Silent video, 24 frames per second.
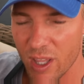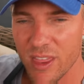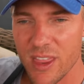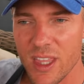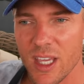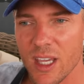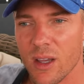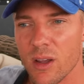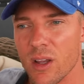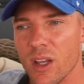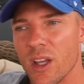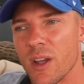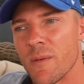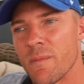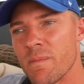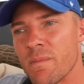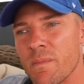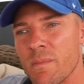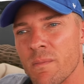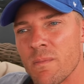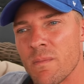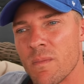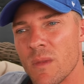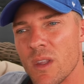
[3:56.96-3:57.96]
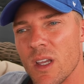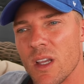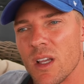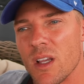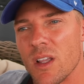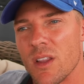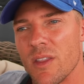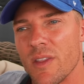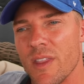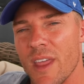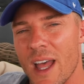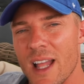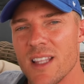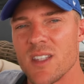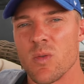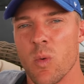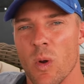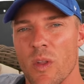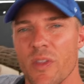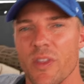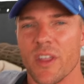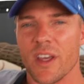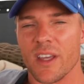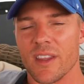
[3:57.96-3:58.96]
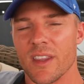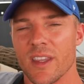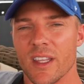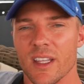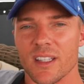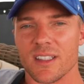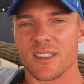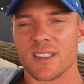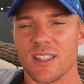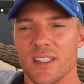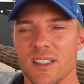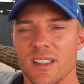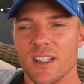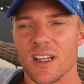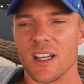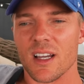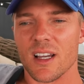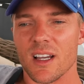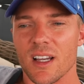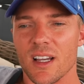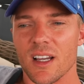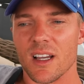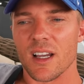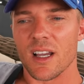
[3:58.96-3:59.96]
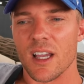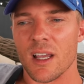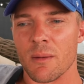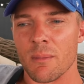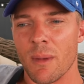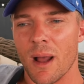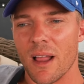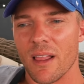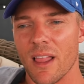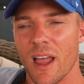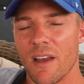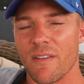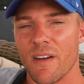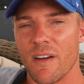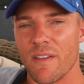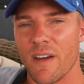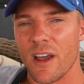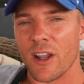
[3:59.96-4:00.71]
I think that's one thing that in my life, I've